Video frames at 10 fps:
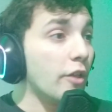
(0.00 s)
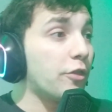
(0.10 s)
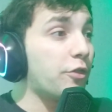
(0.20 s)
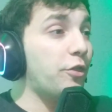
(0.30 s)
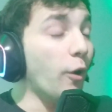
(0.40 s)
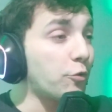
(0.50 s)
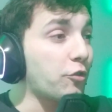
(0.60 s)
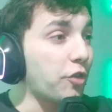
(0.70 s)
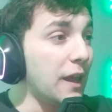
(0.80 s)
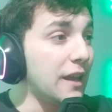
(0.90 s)

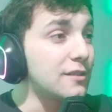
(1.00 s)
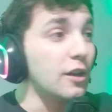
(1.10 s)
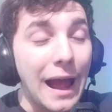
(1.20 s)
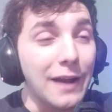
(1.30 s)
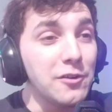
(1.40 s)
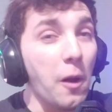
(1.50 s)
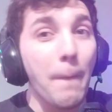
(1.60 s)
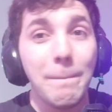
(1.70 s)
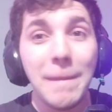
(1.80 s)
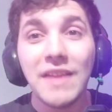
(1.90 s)
Those things are
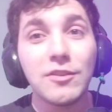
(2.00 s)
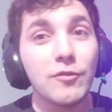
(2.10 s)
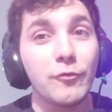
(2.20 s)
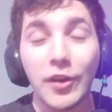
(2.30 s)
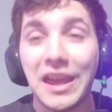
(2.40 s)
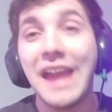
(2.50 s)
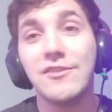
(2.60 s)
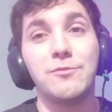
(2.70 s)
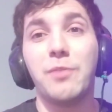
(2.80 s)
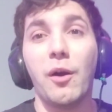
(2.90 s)
not meant for
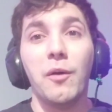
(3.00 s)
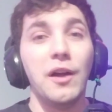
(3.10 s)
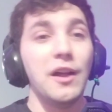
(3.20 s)
kids, bro.